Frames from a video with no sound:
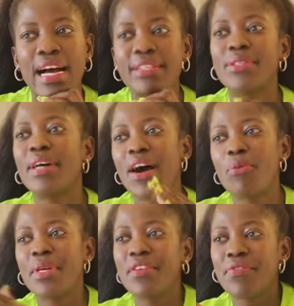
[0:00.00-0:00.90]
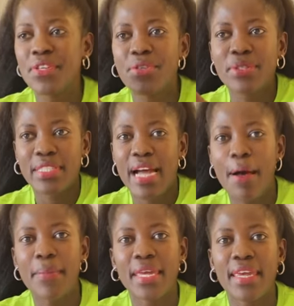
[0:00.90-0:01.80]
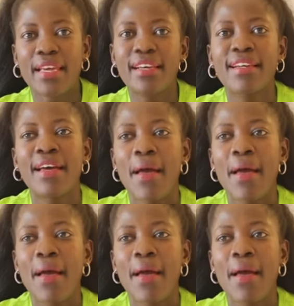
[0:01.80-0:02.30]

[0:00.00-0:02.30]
I don't know how many videos coming,